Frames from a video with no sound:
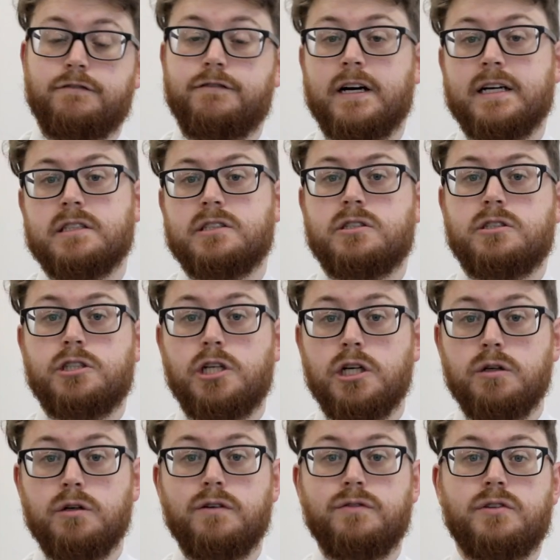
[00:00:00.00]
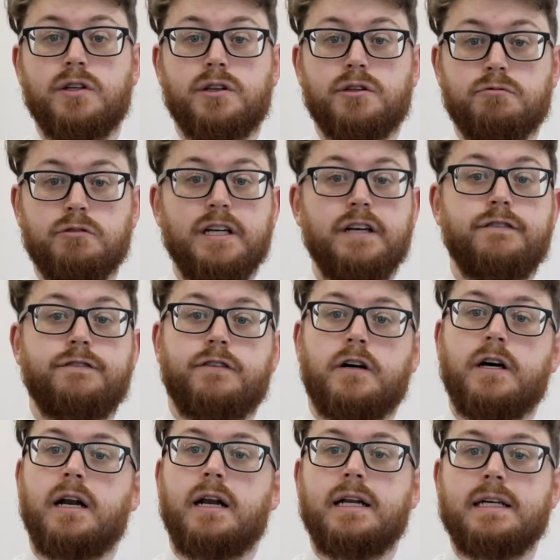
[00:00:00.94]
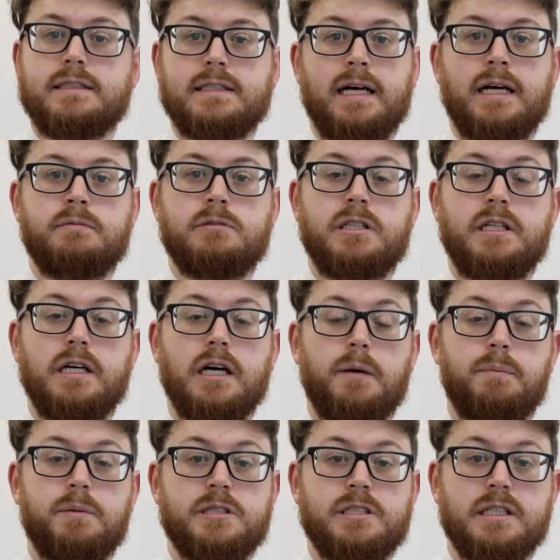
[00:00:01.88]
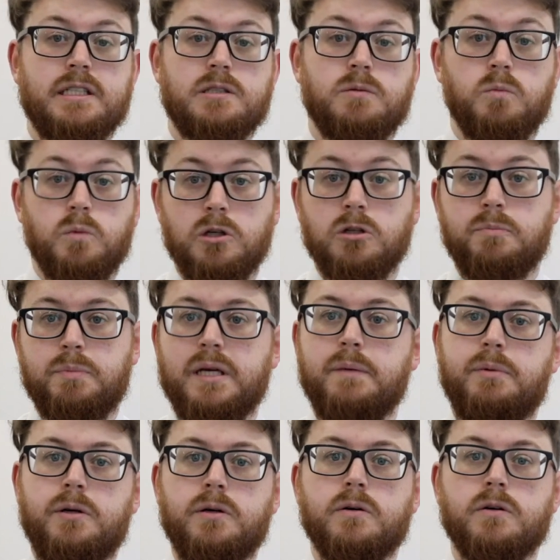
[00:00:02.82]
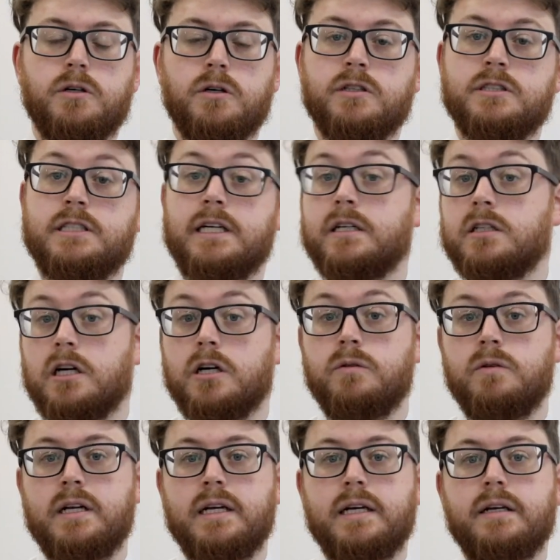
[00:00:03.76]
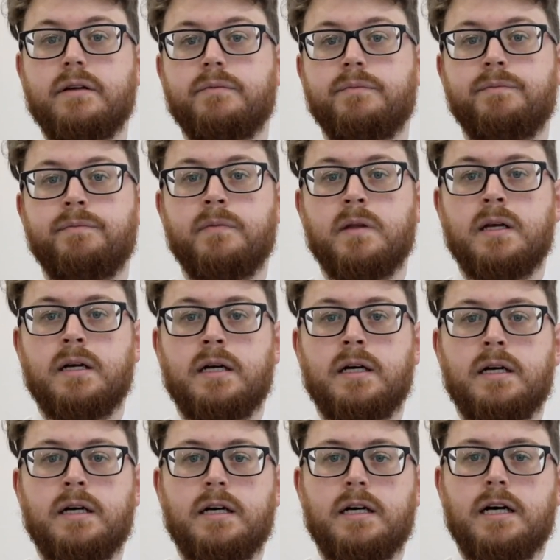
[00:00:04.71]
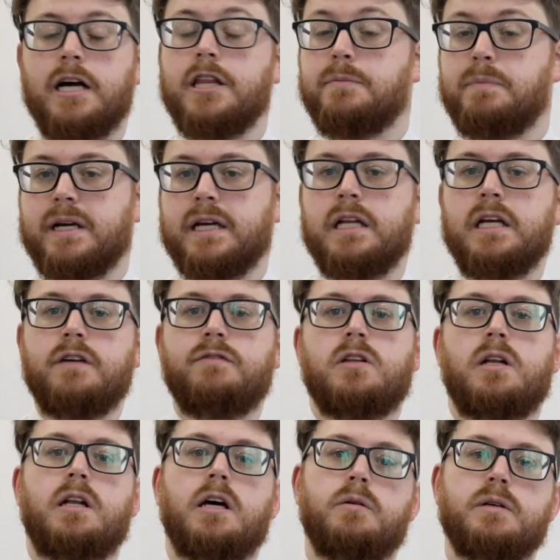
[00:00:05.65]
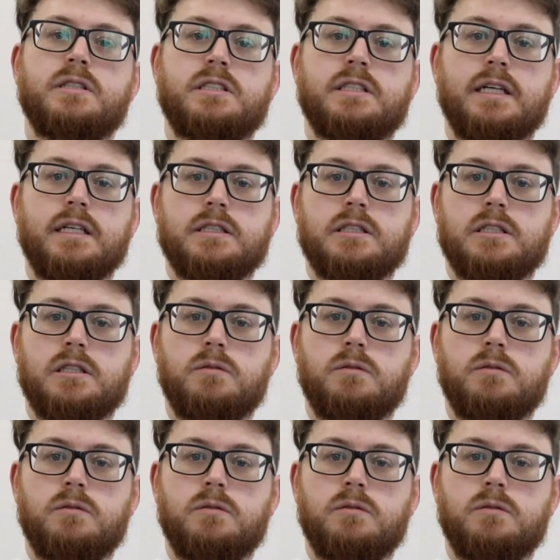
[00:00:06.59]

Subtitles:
fact, two of the three final exams in the upper six will be pure content only. At the beginning of the lower six,